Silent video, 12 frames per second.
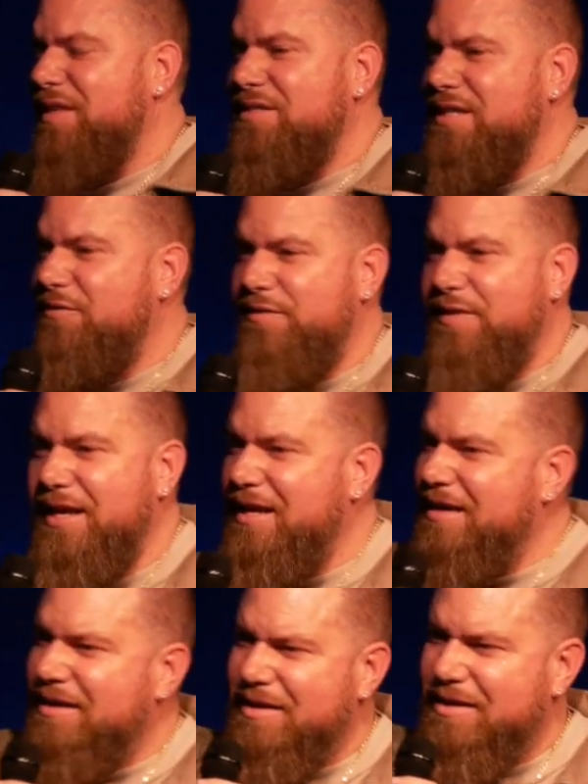Tiffany,
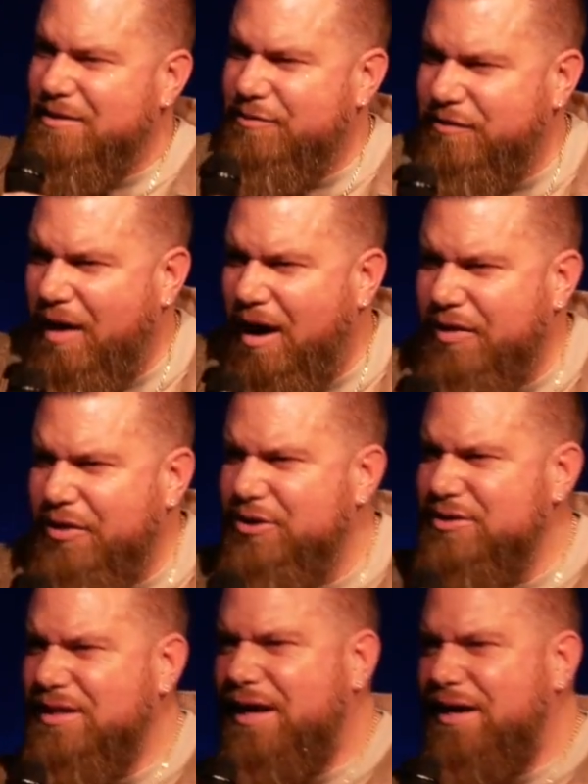the
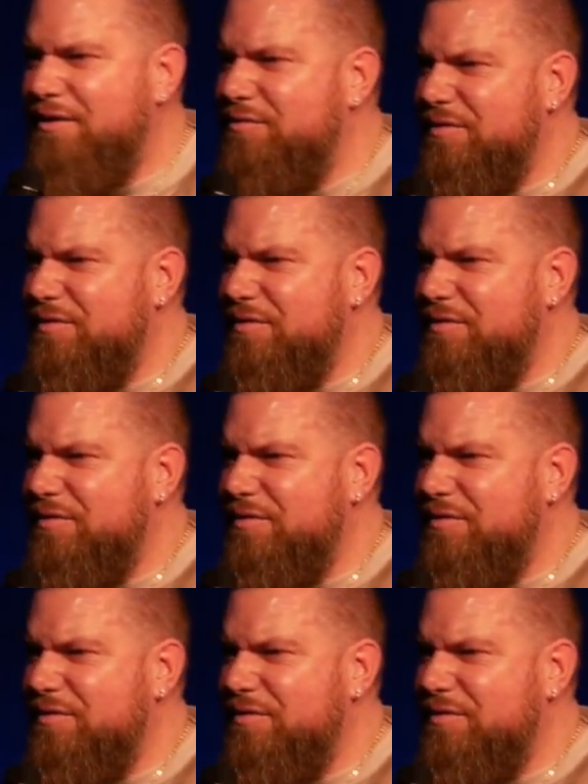Father's love.